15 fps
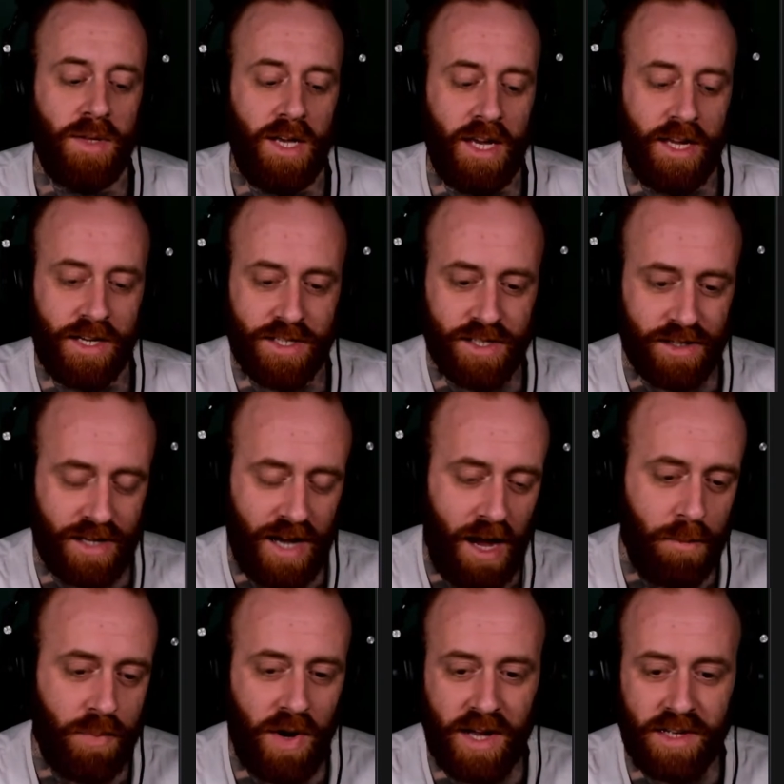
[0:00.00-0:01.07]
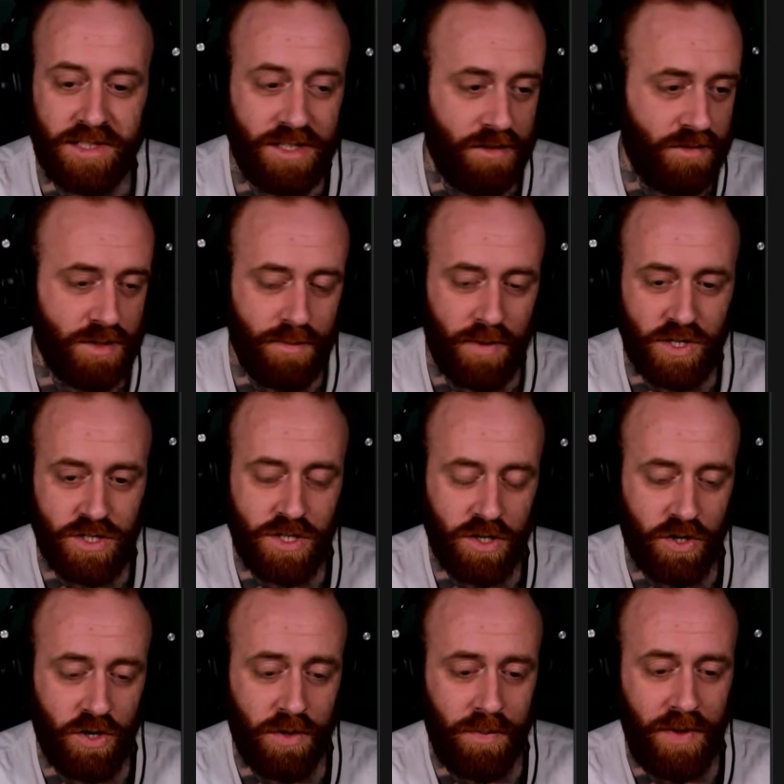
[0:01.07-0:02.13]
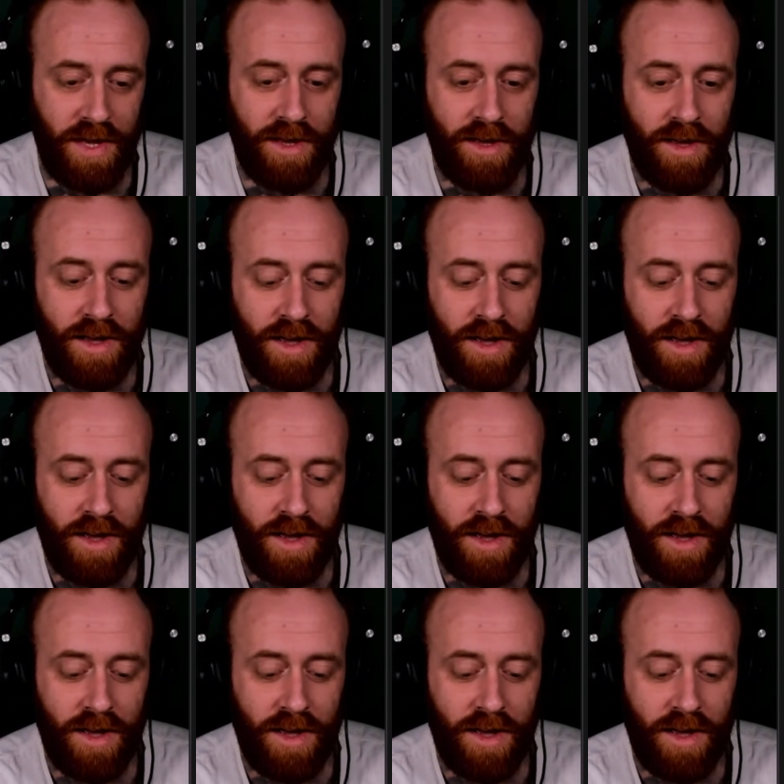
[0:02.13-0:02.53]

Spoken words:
It is a comprehensive, as much as it could be,